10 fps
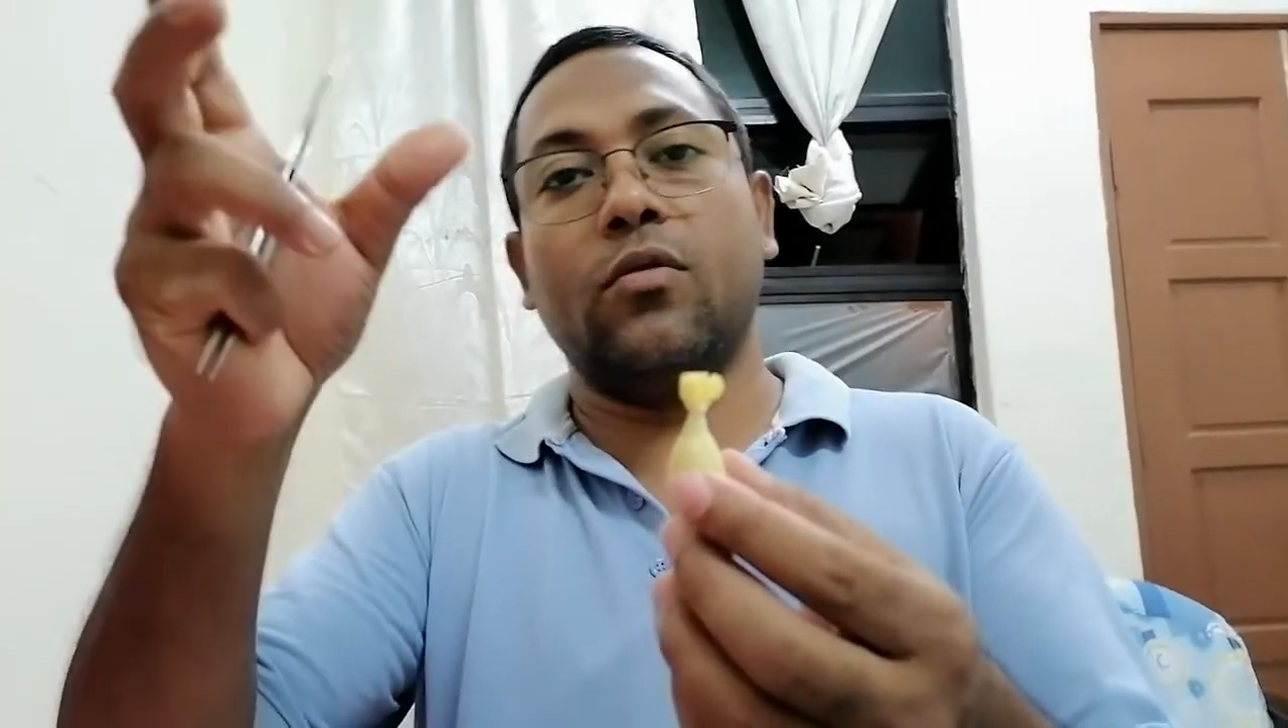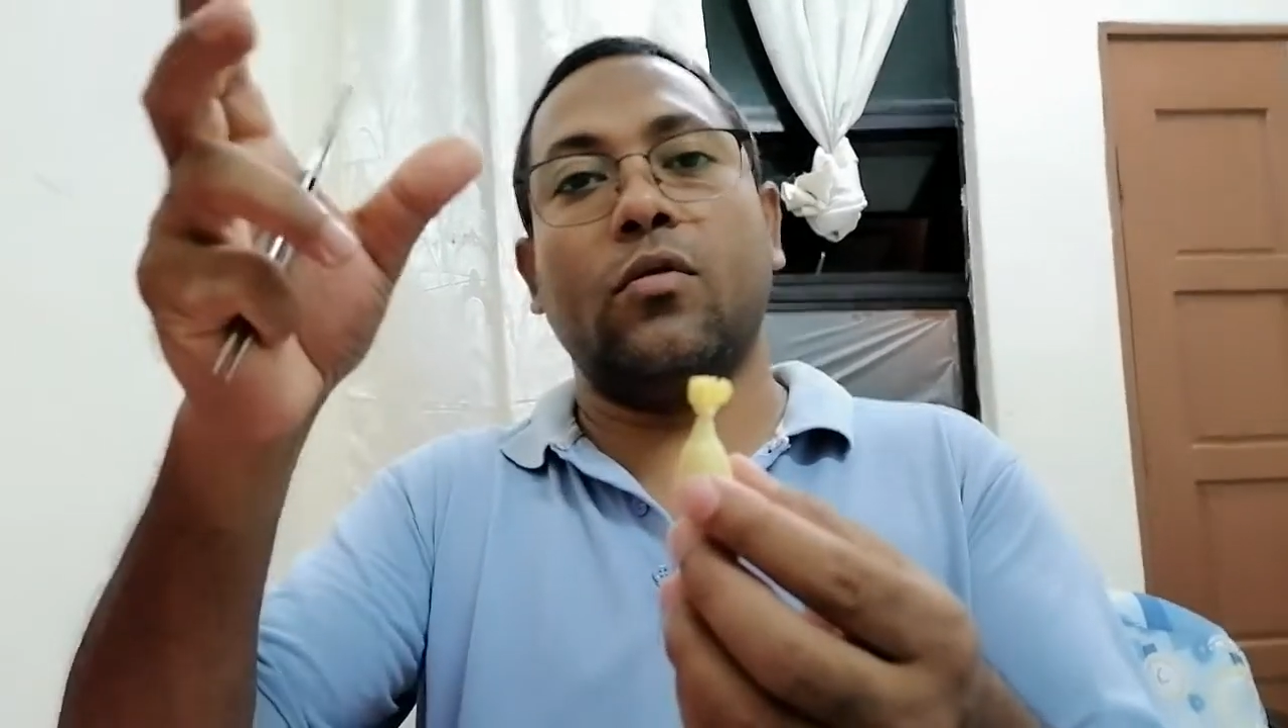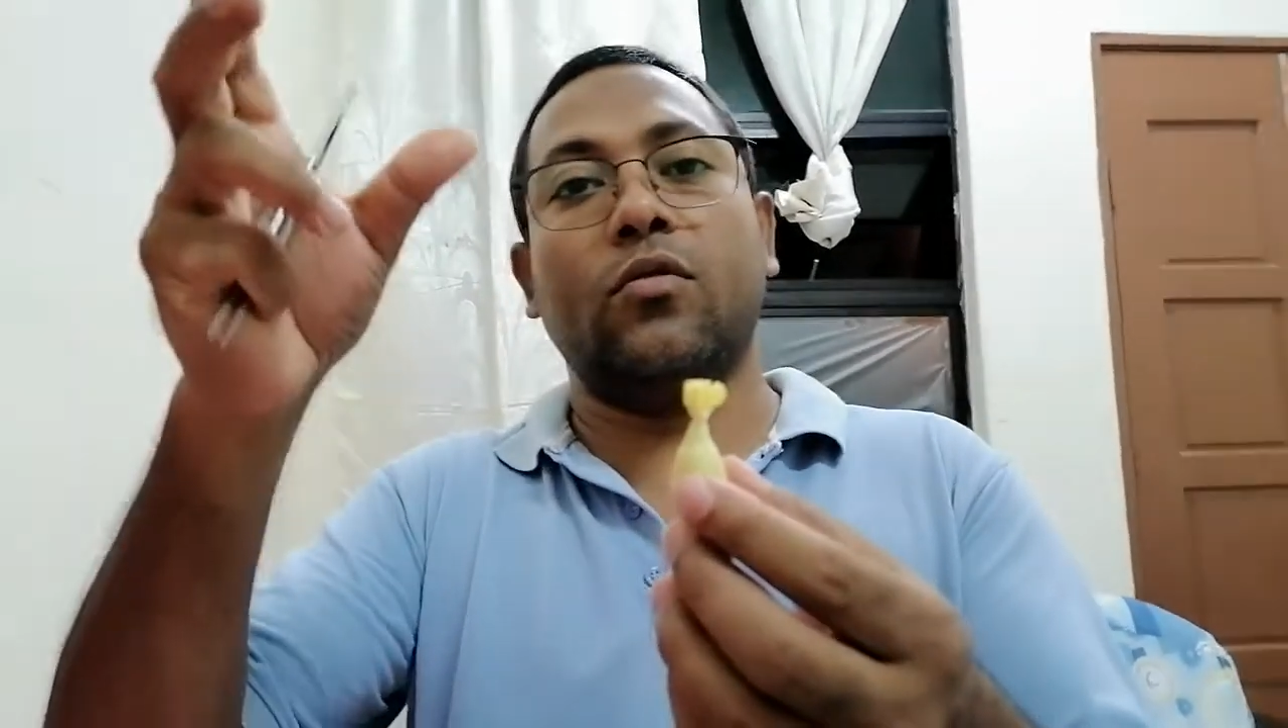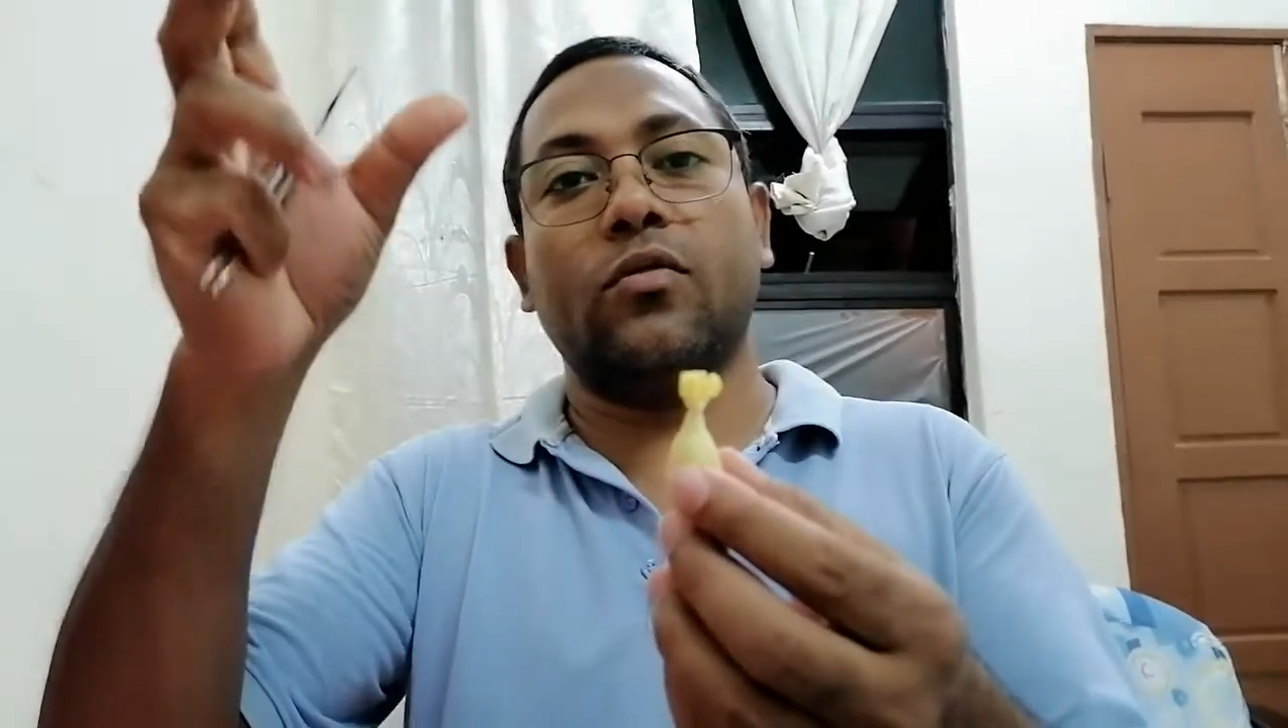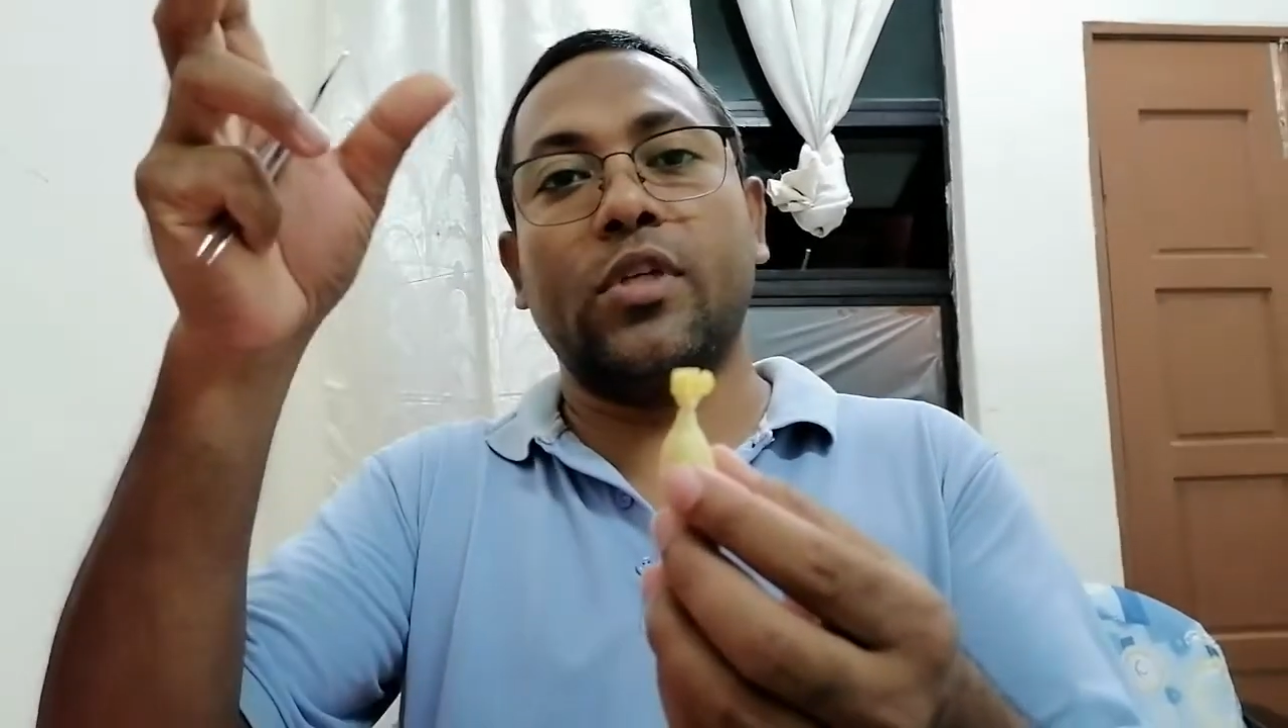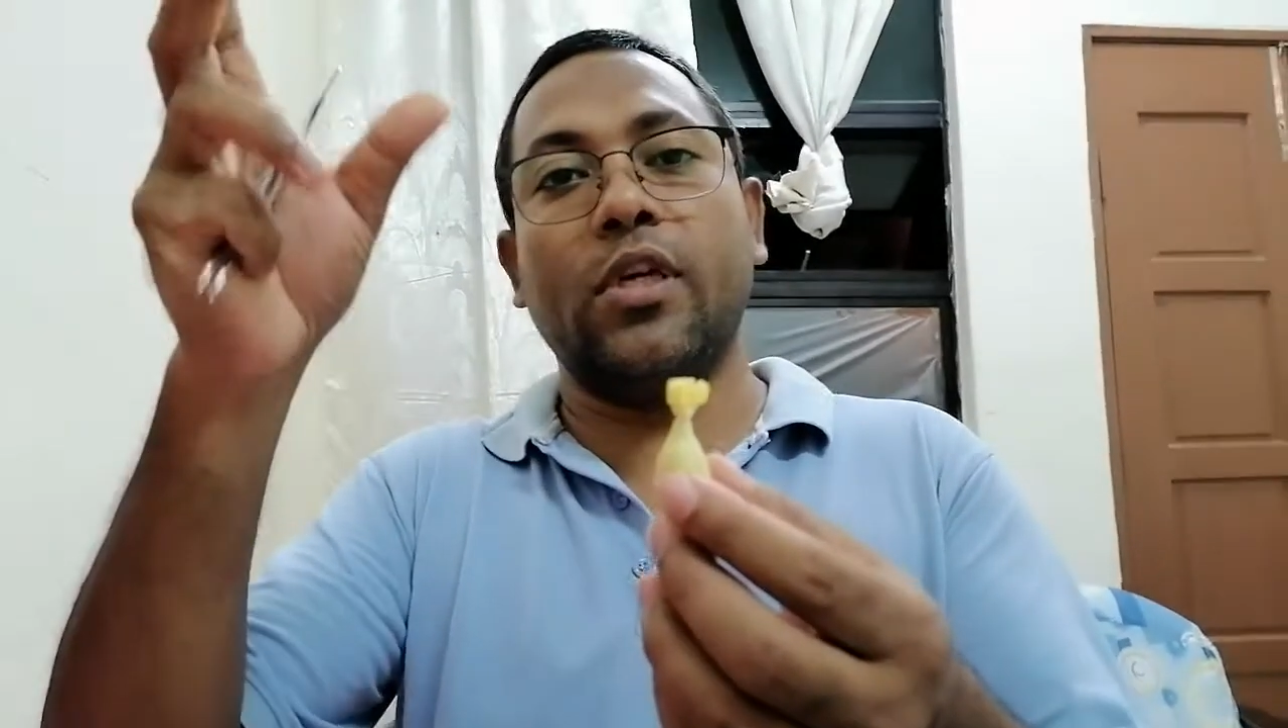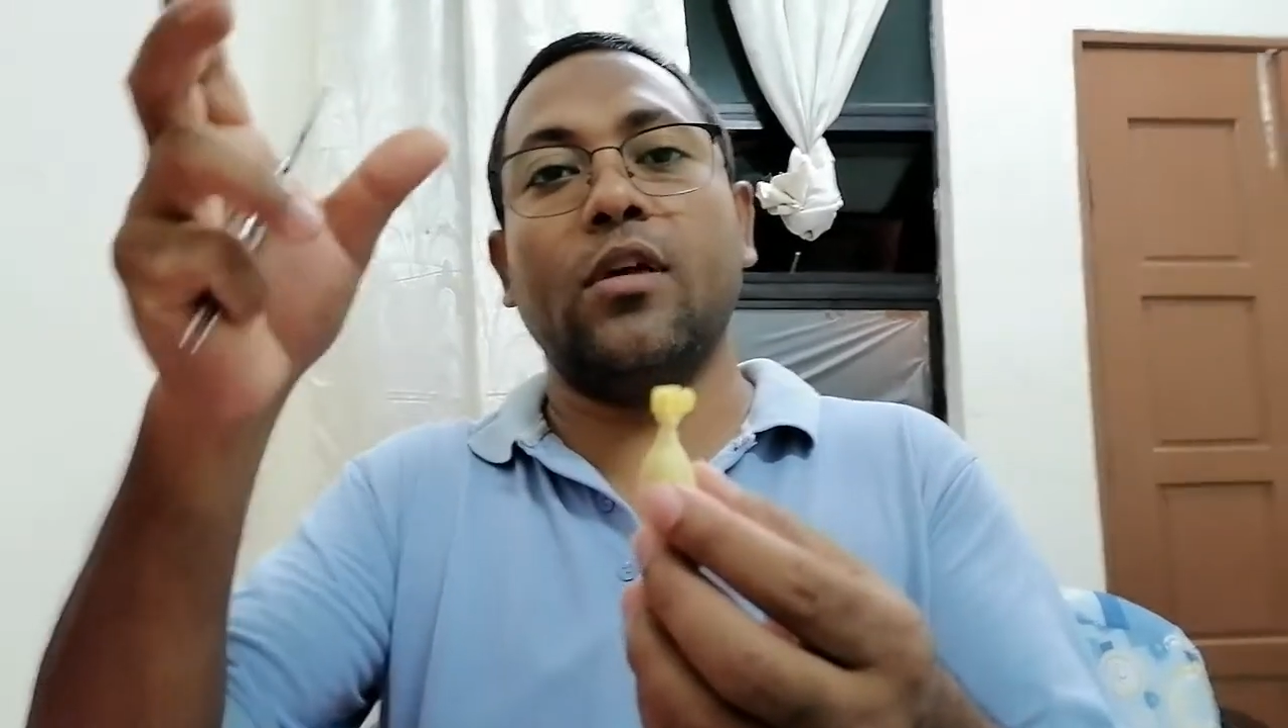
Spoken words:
to see